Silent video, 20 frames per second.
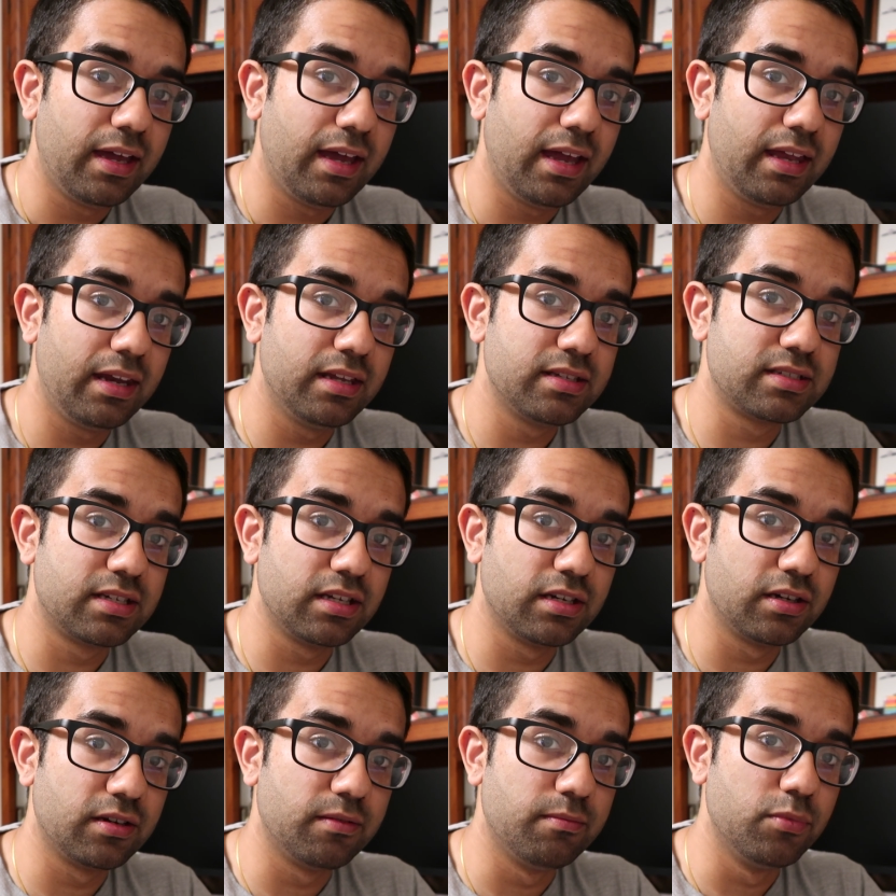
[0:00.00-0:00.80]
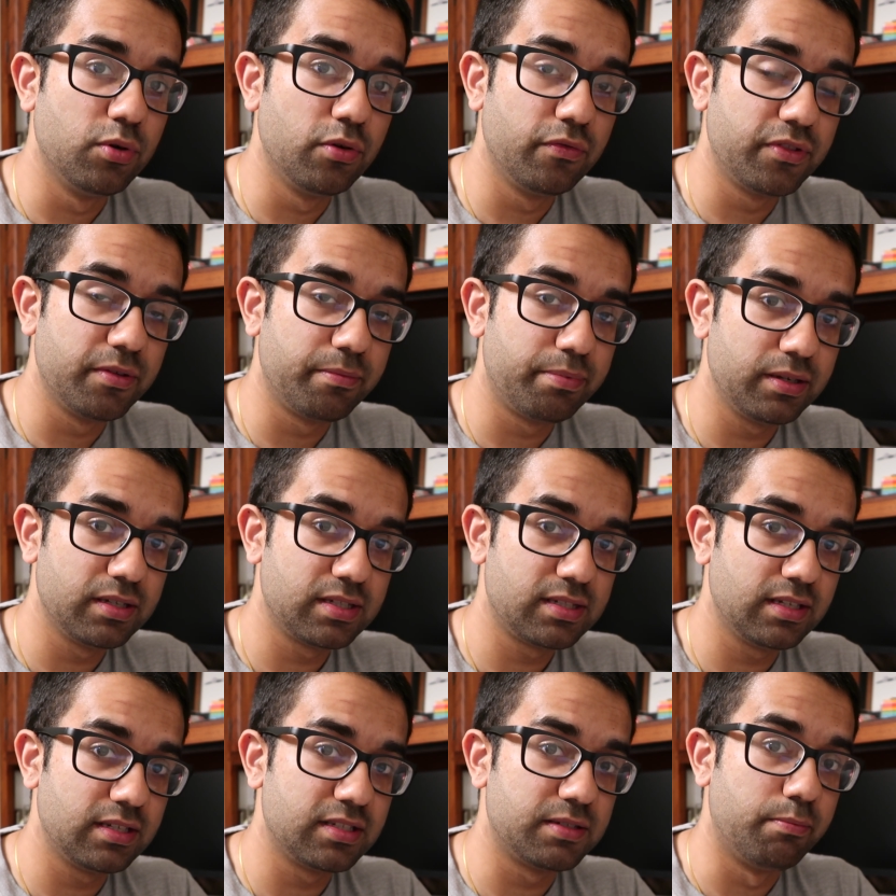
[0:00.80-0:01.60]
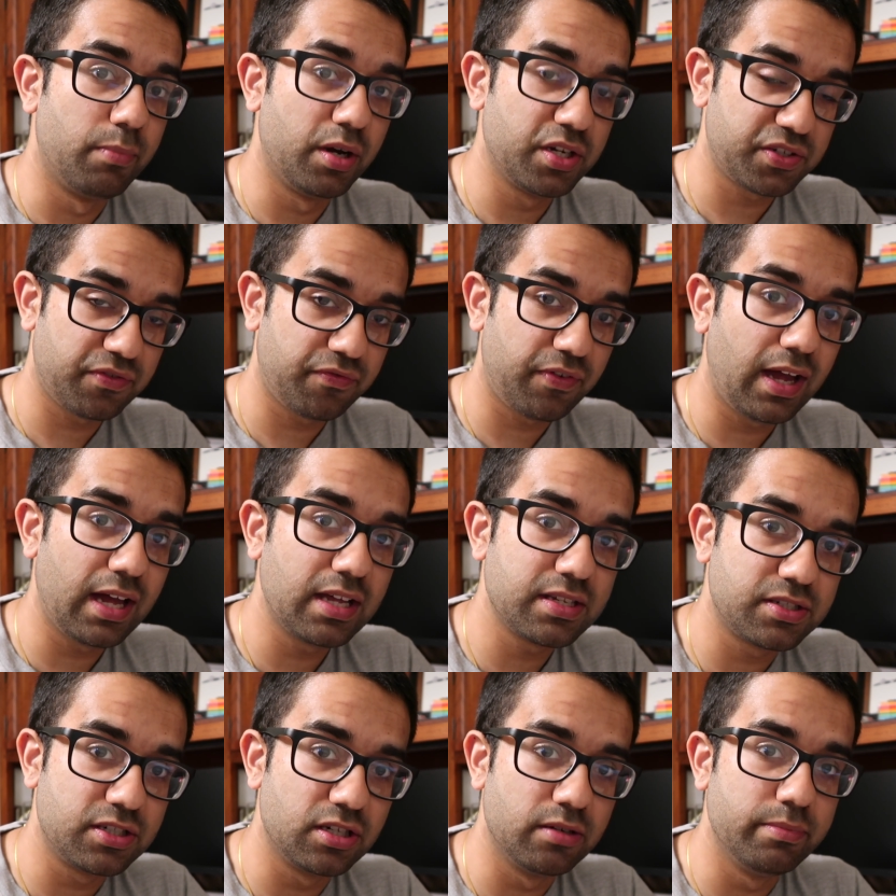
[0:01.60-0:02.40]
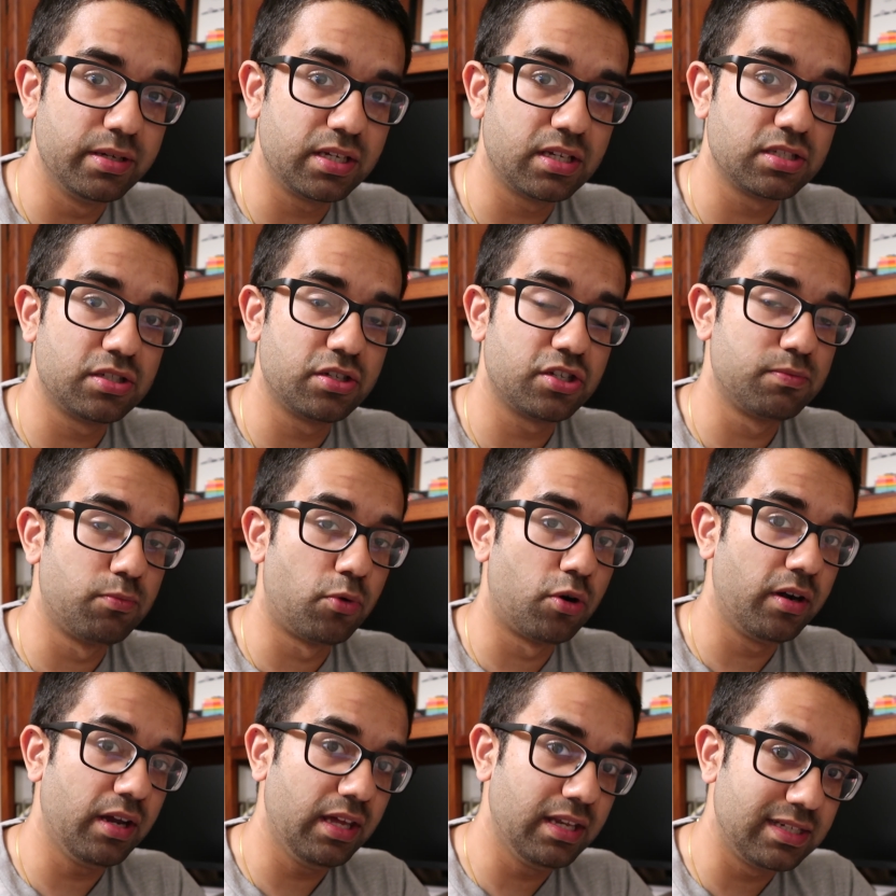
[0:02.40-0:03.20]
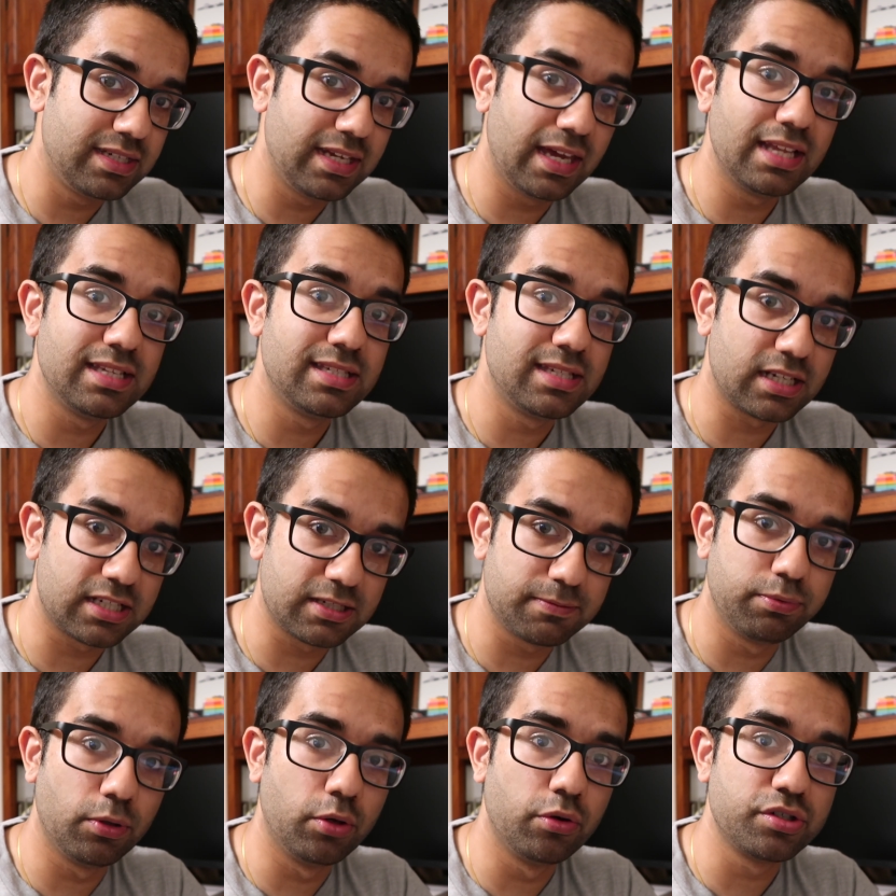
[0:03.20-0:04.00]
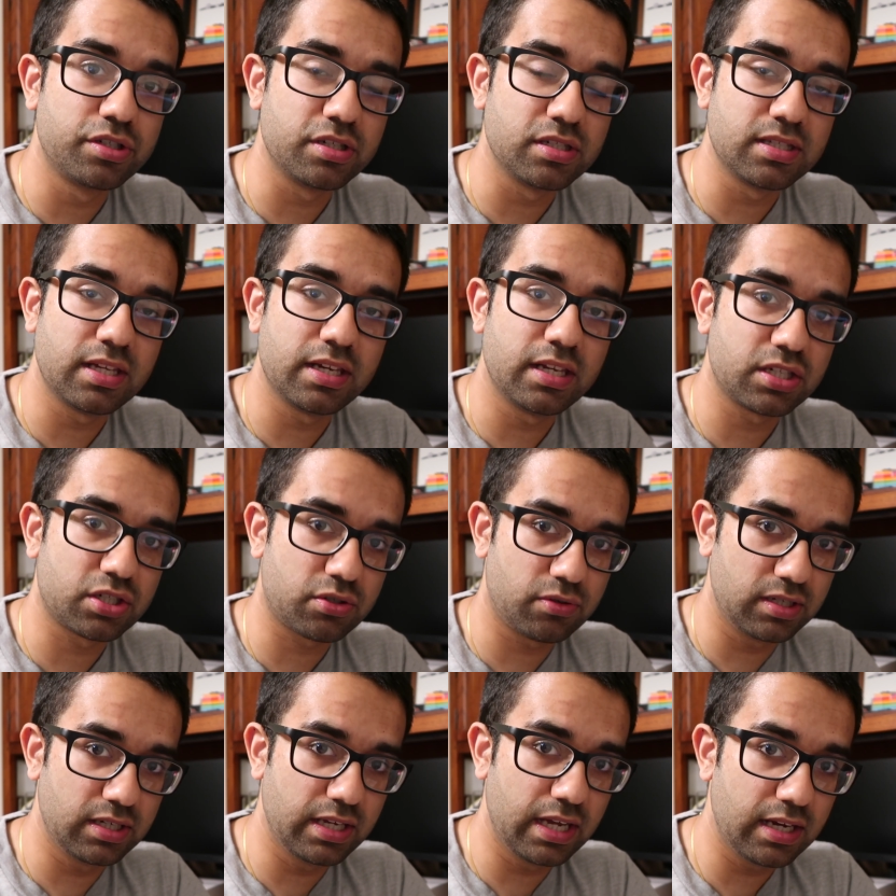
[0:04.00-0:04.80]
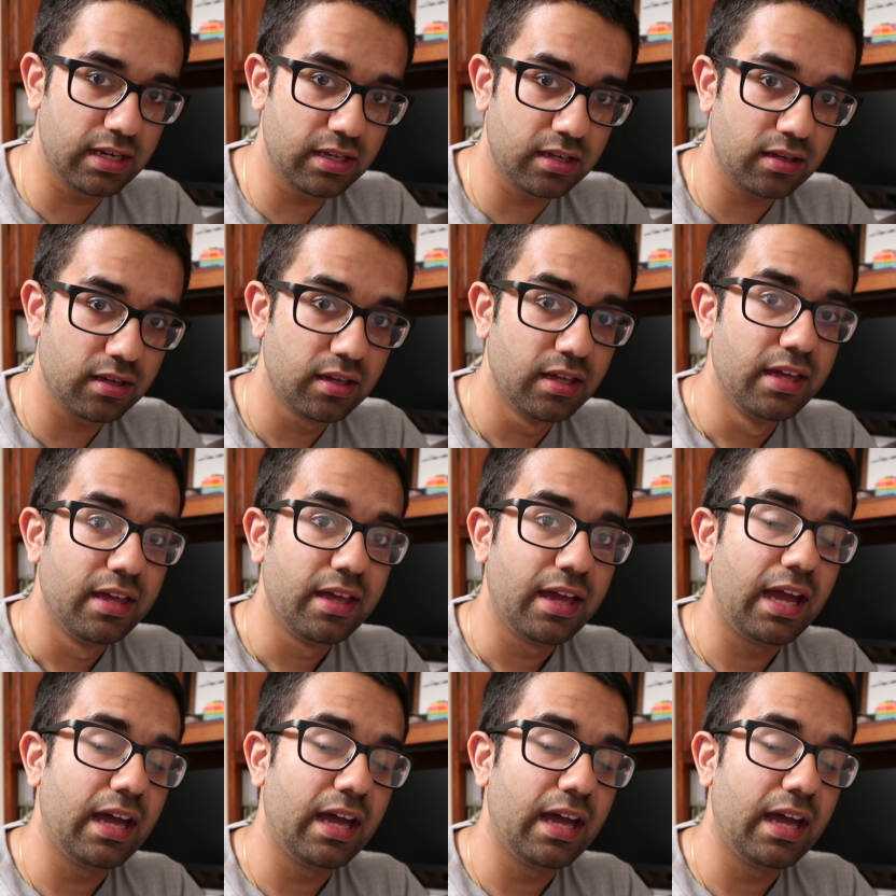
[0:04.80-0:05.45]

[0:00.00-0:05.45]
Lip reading: and it's gonna move the pistons much faster because there's more intense explosions that it's creating,